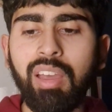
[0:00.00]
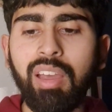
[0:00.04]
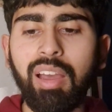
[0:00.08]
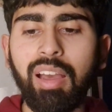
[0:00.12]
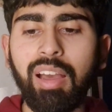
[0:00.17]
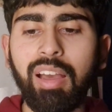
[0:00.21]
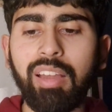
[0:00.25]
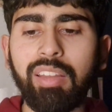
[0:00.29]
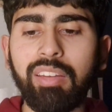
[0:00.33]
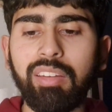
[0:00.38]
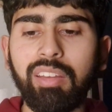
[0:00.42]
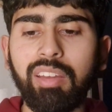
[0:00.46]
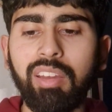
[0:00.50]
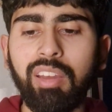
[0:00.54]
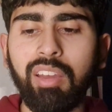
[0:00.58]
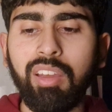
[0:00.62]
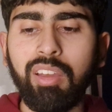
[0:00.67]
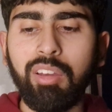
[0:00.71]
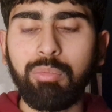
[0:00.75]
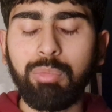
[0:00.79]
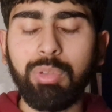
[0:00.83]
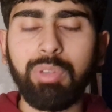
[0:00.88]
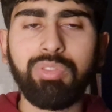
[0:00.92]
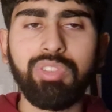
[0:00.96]
And
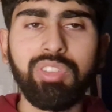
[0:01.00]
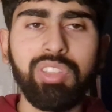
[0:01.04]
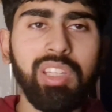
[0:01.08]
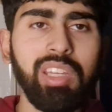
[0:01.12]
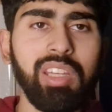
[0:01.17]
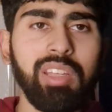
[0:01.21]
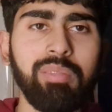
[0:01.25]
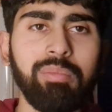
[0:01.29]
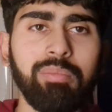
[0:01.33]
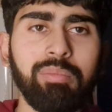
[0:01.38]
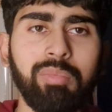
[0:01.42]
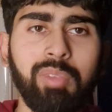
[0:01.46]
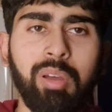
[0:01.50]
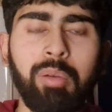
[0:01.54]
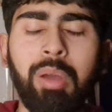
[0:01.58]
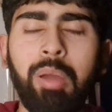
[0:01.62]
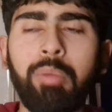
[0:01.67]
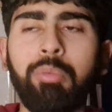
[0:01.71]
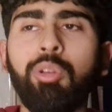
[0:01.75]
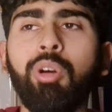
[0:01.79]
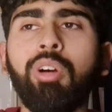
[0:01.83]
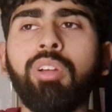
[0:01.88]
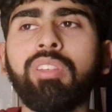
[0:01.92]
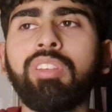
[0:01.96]
we've seen,
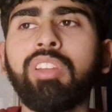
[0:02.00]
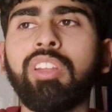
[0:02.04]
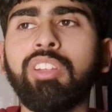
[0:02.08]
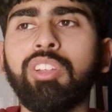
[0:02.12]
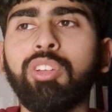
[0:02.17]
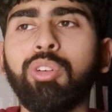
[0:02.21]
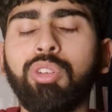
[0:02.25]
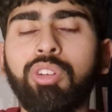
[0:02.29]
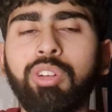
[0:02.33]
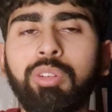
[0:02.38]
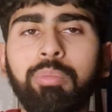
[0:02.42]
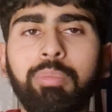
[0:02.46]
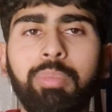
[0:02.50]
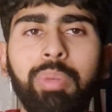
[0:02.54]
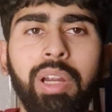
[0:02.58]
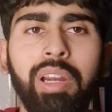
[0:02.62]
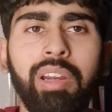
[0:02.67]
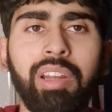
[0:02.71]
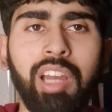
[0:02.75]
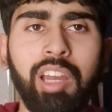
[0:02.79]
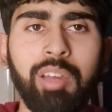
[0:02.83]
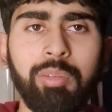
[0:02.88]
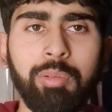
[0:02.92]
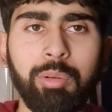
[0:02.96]
I'm not that you're
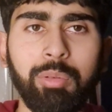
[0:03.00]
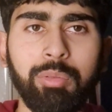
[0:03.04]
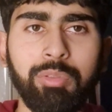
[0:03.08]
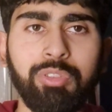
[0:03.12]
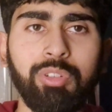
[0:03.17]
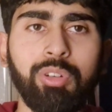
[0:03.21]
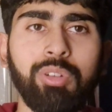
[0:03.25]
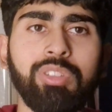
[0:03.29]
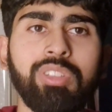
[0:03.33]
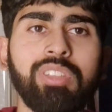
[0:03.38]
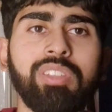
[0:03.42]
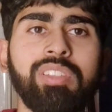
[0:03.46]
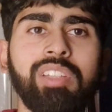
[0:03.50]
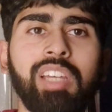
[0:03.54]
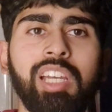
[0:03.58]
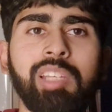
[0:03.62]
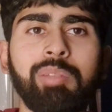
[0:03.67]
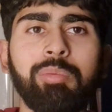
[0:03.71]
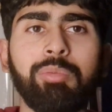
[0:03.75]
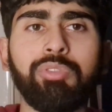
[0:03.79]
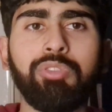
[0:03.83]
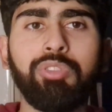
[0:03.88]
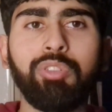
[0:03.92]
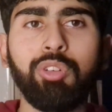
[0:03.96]
comparing IPL performance to
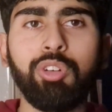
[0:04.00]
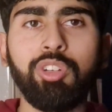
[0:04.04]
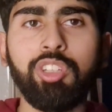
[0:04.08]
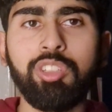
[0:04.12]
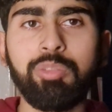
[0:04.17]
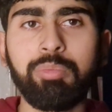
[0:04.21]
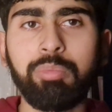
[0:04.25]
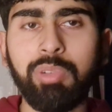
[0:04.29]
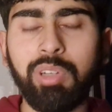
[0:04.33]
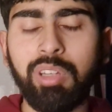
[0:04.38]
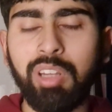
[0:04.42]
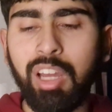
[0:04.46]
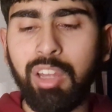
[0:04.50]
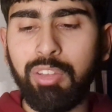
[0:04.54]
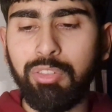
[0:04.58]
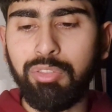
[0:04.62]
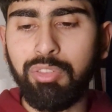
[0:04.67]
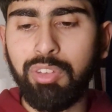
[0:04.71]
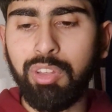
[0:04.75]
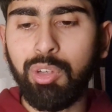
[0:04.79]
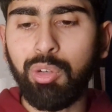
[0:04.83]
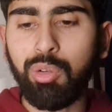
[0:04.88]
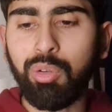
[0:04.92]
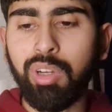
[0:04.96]
test performance, but I
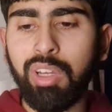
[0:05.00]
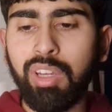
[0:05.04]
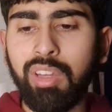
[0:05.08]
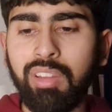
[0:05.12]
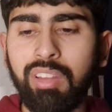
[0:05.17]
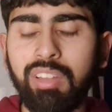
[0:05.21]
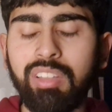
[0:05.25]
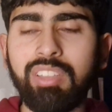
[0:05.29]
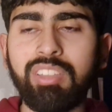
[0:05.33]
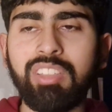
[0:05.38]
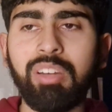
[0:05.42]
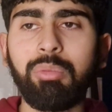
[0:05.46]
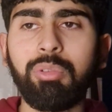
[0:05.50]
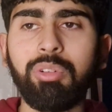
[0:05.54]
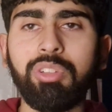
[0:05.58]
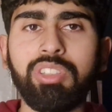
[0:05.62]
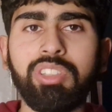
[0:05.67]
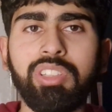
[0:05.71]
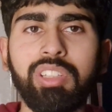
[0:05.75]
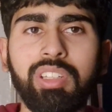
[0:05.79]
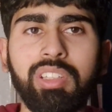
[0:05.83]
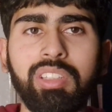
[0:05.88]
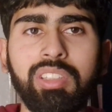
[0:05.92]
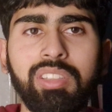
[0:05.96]
feel this is someone
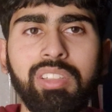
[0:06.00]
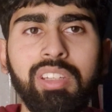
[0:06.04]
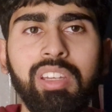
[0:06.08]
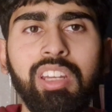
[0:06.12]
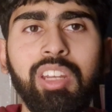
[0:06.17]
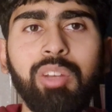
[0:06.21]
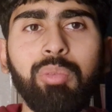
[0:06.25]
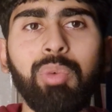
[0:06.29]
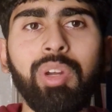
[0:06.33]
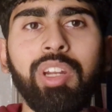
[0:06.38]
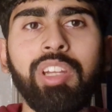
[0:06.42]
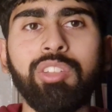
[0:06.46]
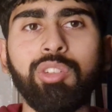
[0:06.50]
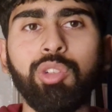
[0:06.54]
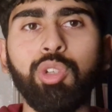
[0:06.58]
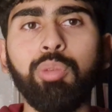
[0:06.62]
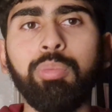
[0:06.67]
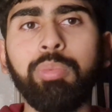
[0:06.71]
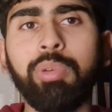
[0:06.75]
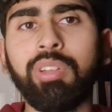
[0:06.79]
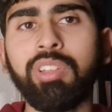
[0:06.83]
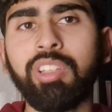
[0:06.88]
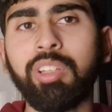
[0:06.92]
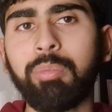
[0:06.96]
who's succeeded when he's
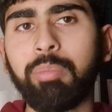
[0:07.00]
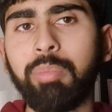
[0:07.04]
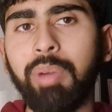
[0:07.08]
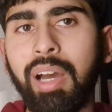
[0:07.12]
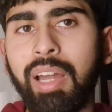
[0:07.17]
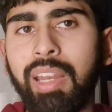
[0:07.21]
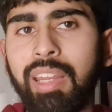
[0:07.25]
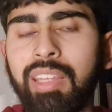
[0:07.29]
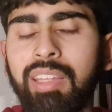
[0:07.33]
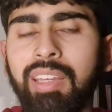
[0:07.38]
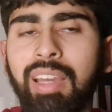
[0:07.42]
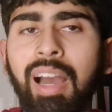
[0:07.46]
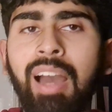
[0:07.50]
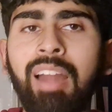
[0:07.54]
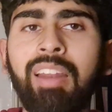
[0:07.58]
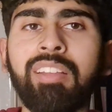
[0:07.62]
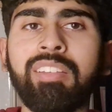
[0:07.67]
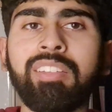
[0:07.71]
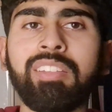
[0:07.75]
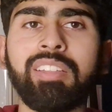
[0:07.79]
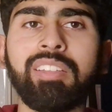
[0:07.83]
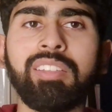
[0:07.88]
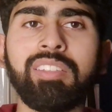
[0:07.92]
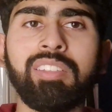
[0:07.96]
opened the batting and
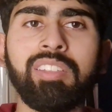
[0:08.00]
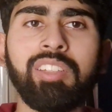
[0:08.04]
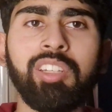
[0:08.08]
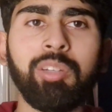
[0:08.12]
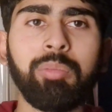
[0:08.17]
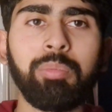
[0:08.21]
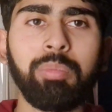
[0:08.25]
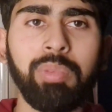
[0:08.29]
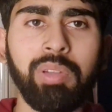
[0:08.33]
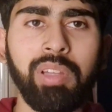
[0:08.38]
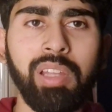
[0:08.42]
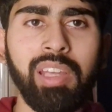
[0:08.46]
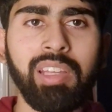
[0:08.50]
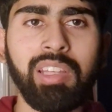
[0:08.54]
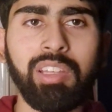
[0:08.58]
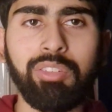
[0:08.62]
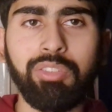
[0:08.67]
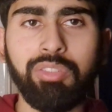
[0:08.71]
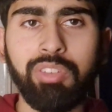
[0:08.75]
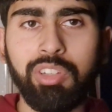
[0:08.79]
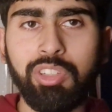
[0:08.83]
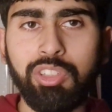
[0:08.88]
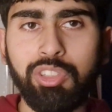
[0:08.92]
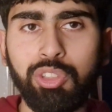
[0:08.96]
has succeeded playing a
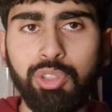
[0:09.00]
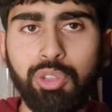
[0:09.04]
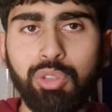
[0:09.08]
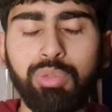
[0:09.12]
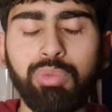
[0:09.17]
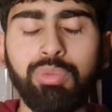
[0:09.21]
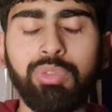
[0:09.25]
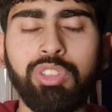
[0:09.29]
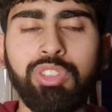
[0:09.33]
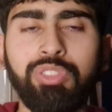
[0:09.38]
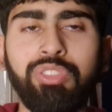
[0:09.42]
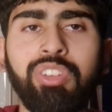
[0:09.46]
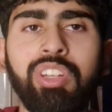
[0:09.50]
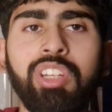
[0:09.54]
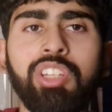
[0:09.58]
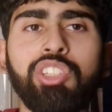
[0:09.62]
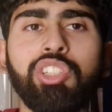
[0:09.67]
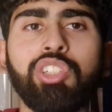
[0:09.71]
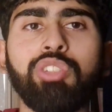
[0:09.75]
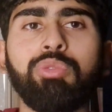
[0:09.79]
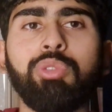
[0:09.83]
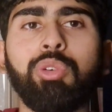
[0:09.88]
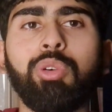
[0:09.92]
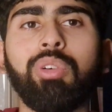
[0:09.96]

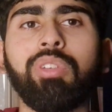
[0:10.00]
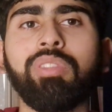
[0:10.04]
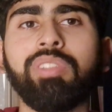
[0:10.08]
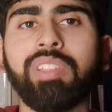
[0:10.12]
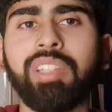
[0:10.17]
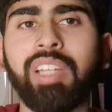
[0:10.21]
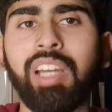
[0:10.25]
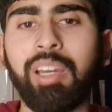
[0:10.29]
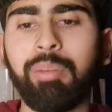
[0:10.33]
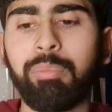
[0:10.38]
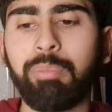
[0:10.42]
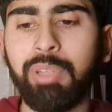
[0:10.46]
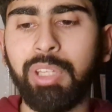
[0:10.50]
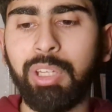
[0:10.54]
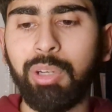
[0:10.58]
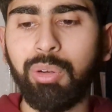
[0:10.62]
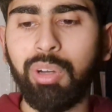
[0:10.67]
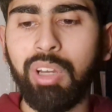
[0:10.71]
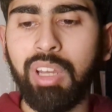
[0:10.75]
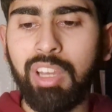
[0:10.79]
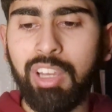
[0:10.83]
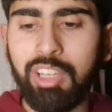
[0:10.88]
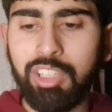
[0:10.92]
finisher role in the IPL.